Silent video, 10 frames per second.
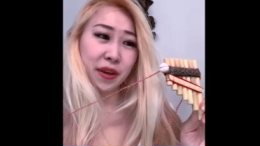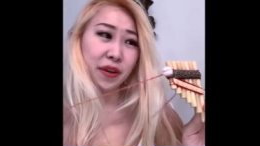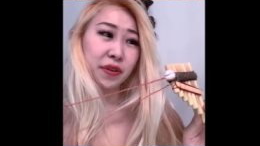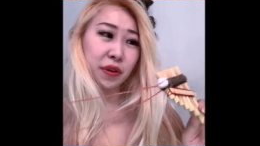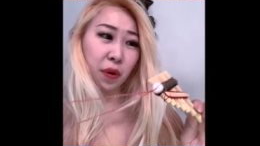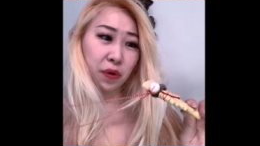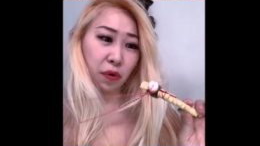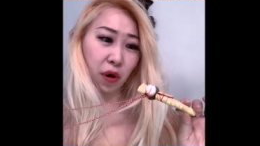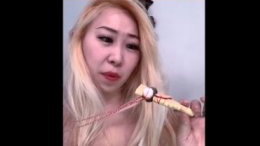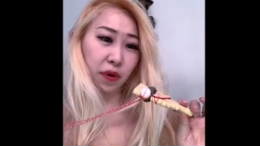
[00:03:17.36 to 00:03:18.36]
So
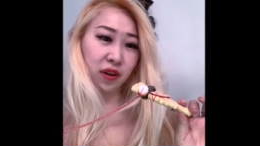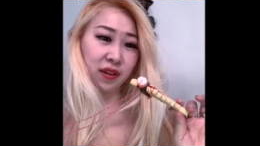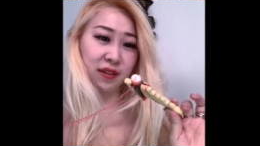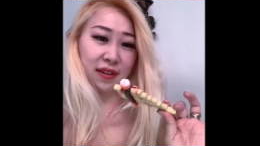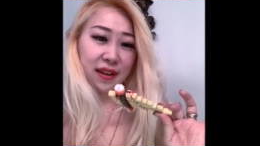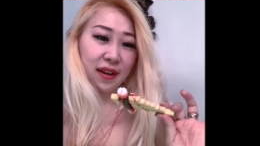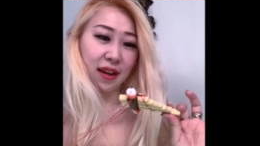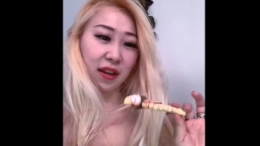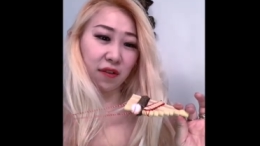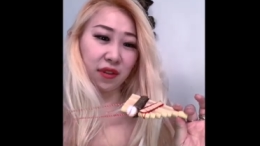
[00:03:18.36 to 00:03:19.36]
adorable.
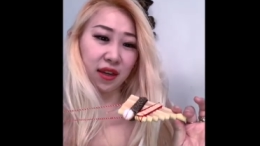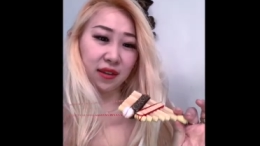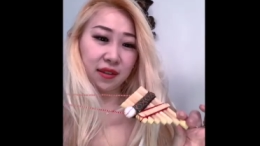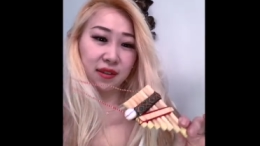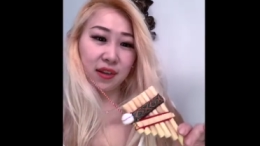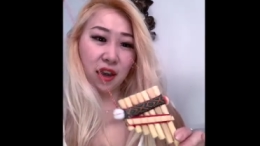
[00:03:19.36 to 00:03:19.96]
I love this.